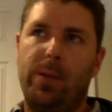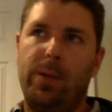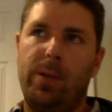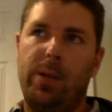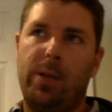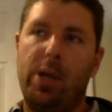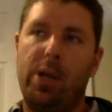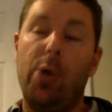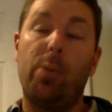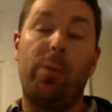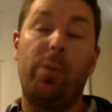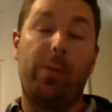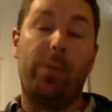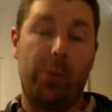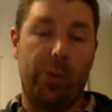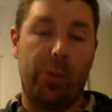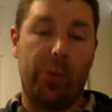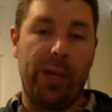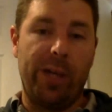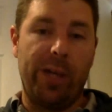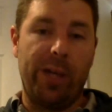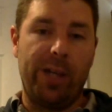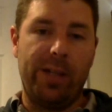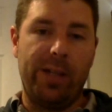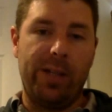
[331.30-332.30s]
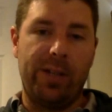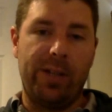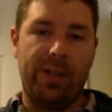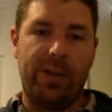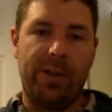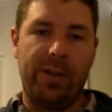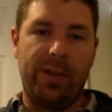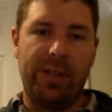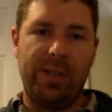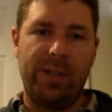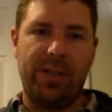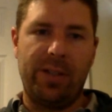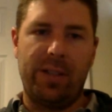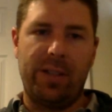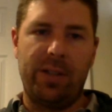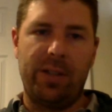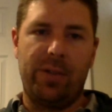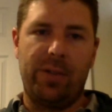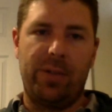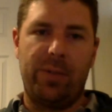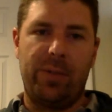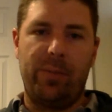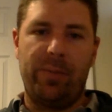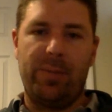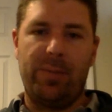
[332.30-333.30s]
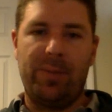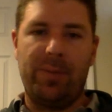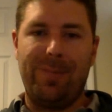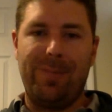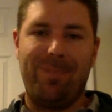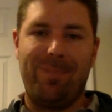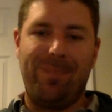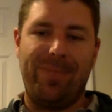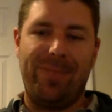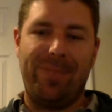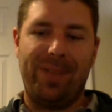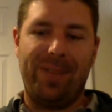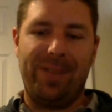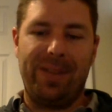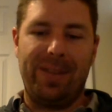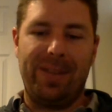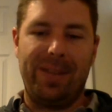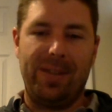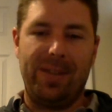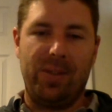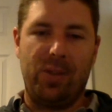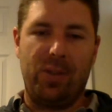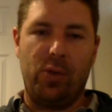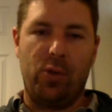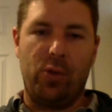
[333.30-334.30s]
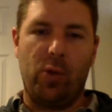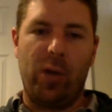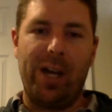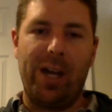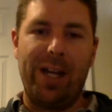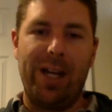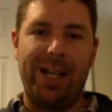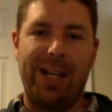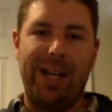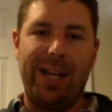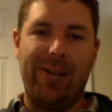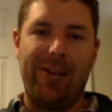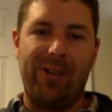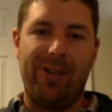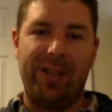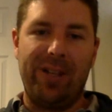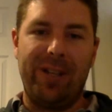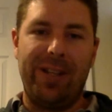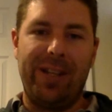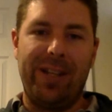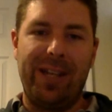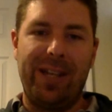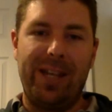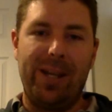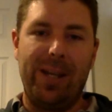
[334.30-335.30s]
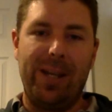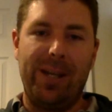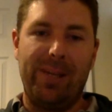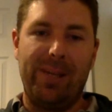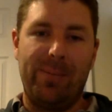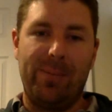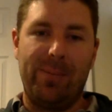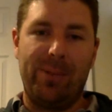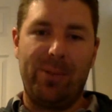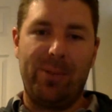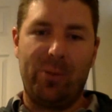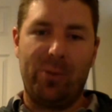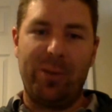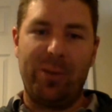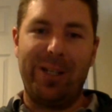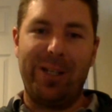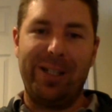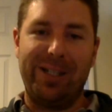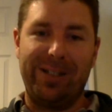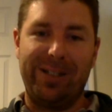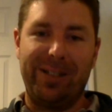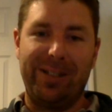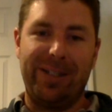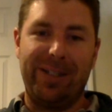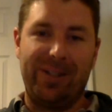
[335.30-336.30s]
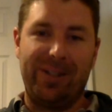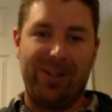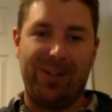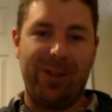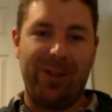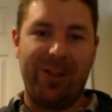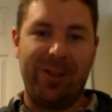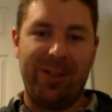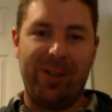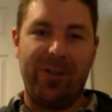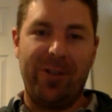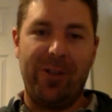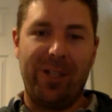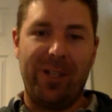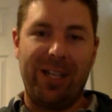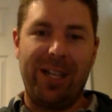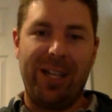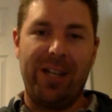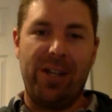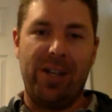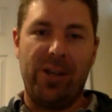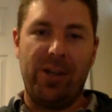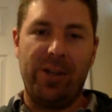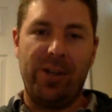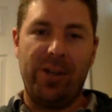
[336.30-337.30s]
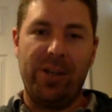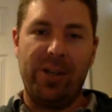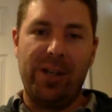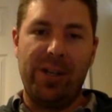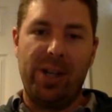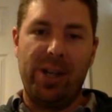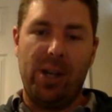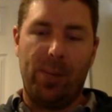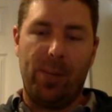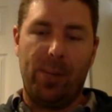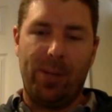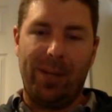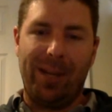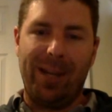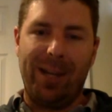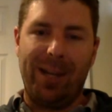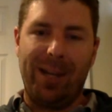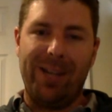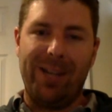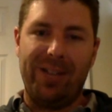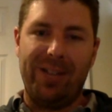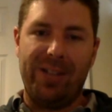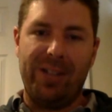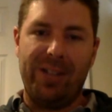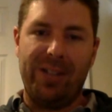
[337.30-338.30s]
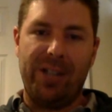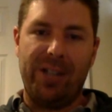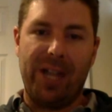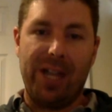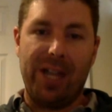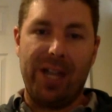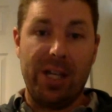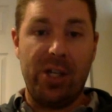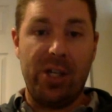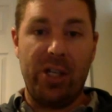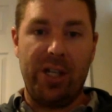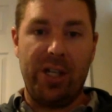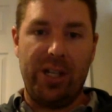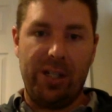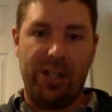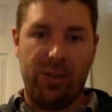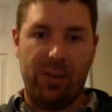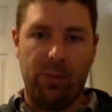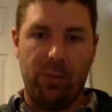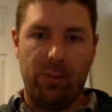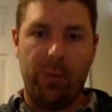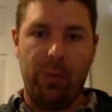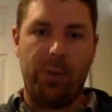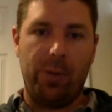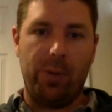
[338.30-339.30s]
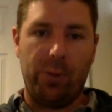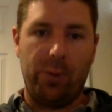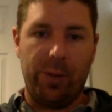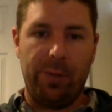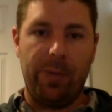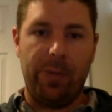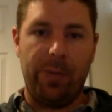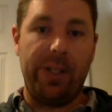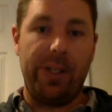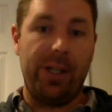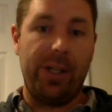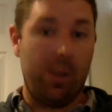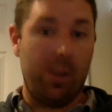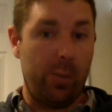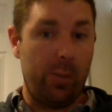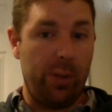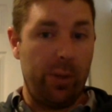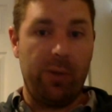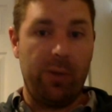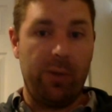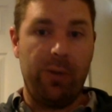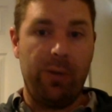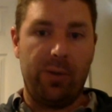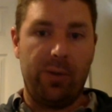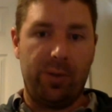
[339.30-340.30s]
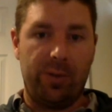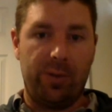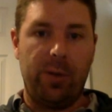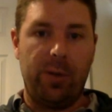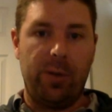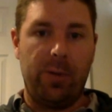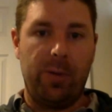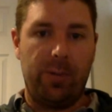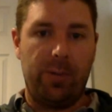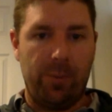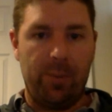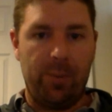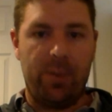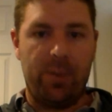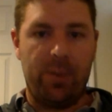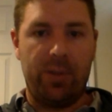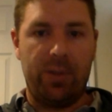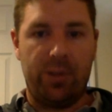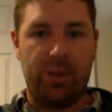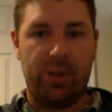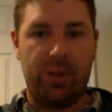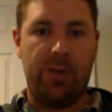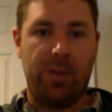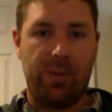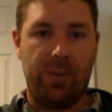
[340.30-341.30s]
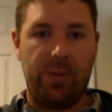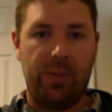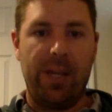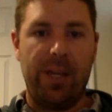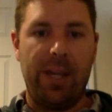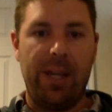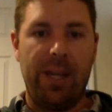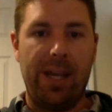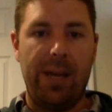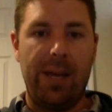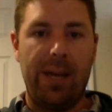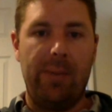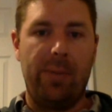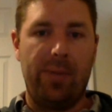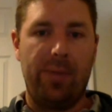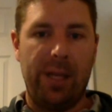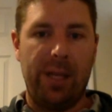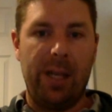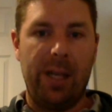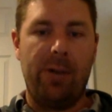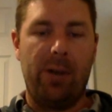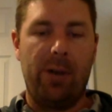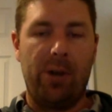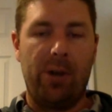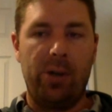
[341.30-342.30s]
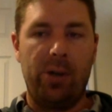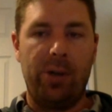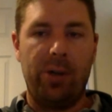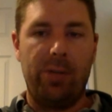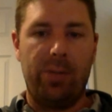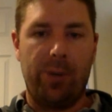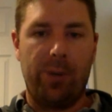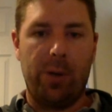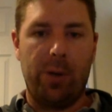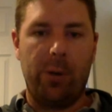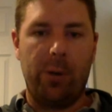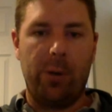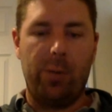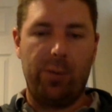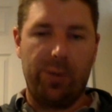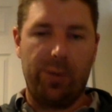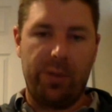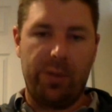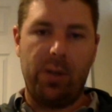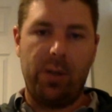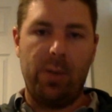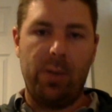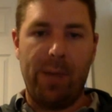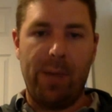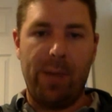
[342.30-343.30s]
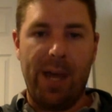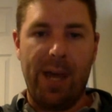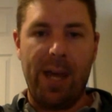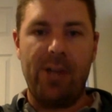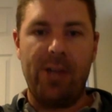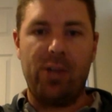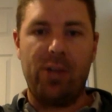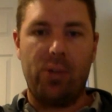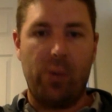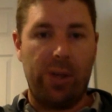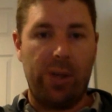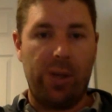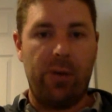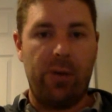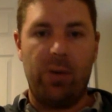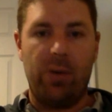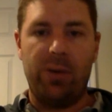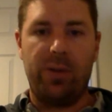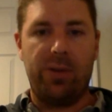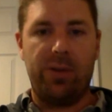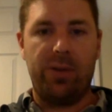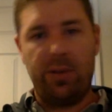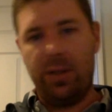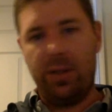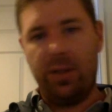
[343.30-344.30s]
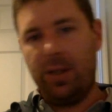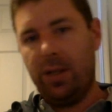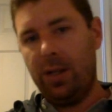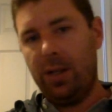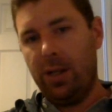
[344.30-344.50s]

helpful that is, I think there's a grey area there between this idea, again, a player's engaging in reviewing video, whether it's of them just of their own involvements in a match, whether it's